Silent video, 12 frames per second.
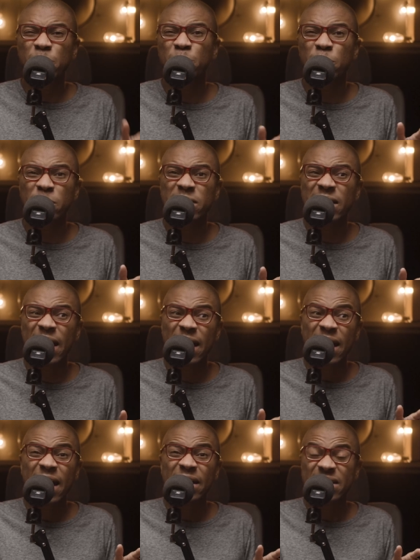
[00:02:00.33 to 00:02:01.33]
more boring
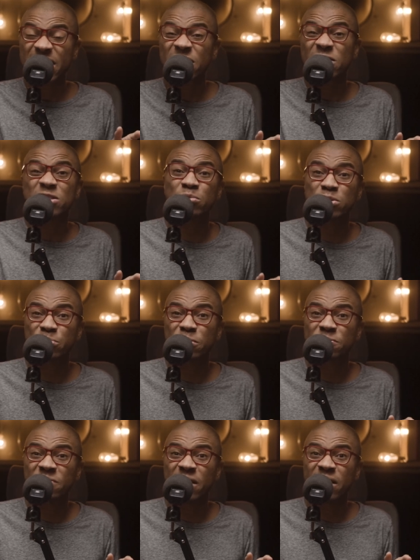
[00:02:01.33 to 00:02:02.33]
clicking on someone's
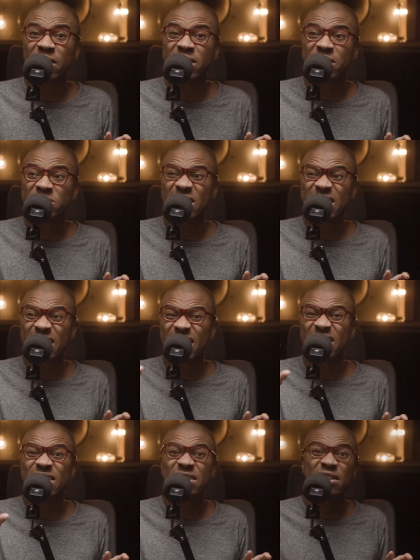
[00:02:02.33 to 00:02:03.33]
profile and there's like
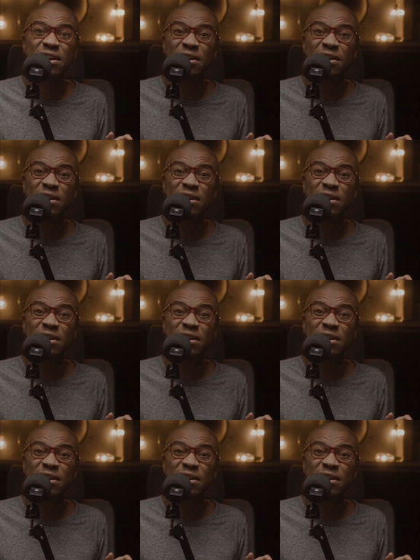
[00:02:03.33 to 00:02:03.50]
nothing